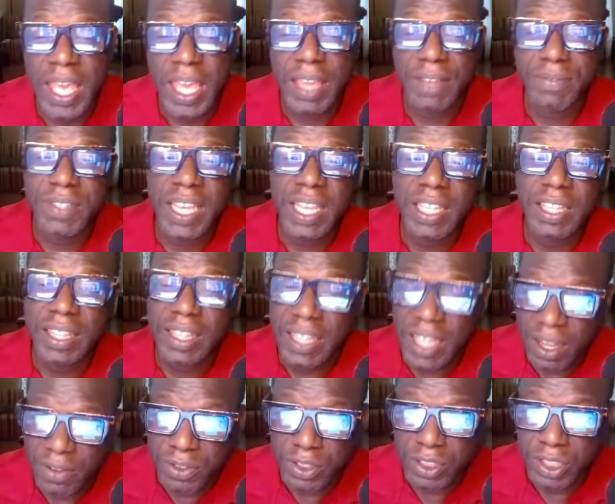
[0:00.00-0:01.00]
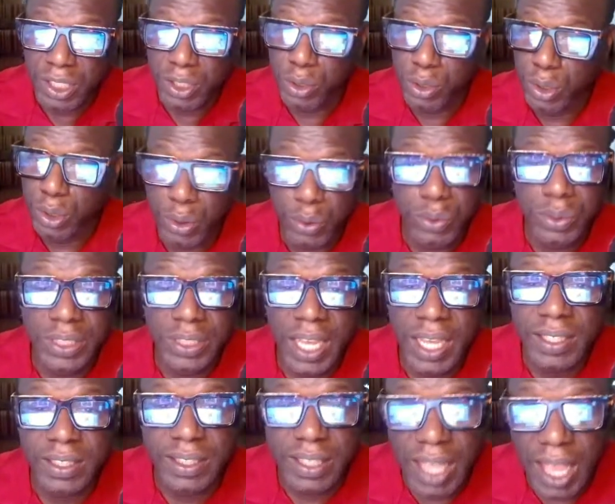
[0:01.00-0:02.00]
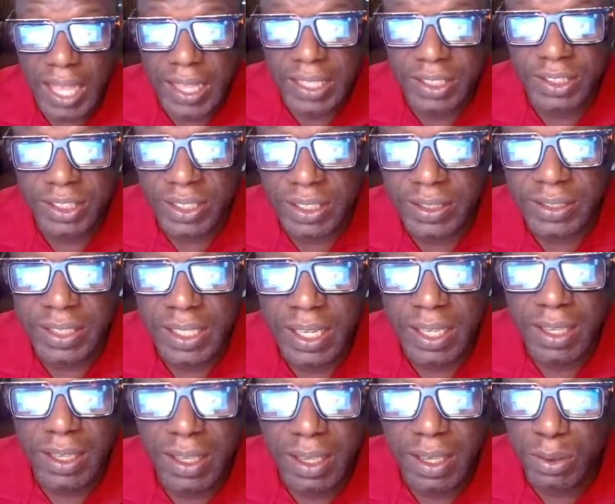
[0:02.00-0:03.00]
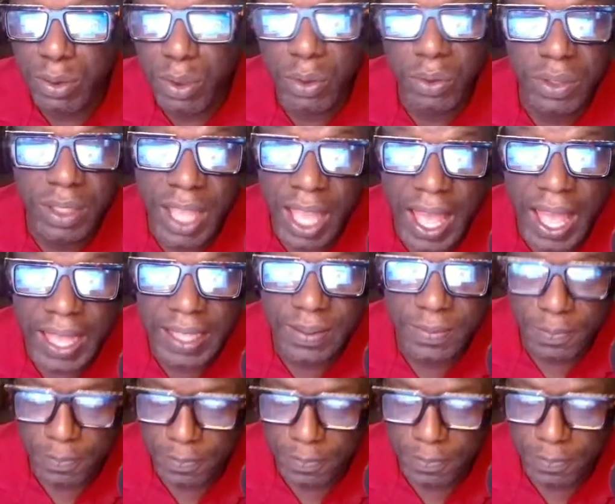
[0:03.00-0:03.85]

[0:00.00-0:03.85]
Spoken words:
if they're leveraging new technologies and you're not.